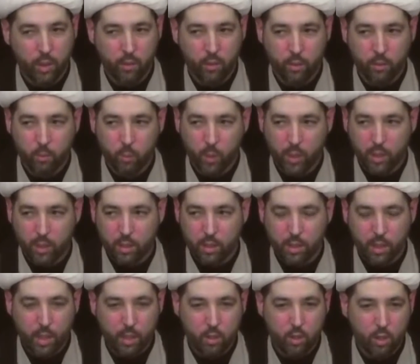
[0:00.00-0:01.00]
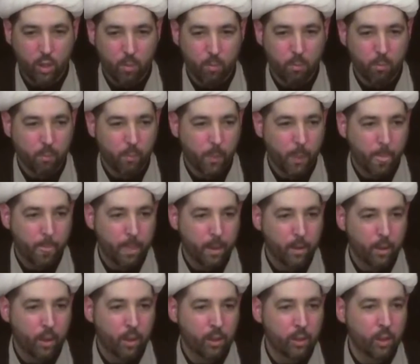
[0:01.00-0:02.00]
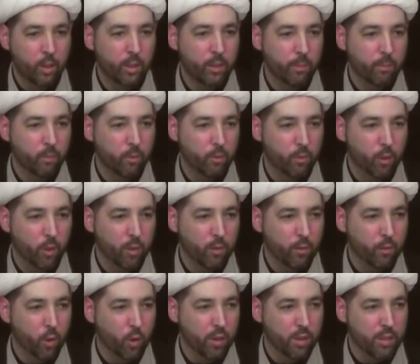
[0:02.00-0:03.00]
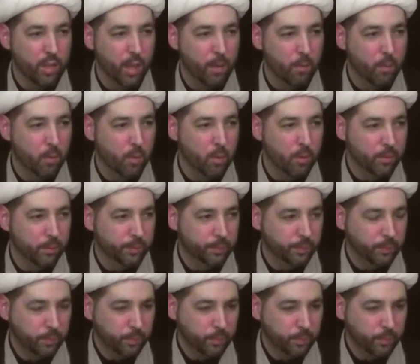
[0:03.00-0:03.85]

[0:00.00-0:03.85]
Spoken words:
Even we can set some alert. For example,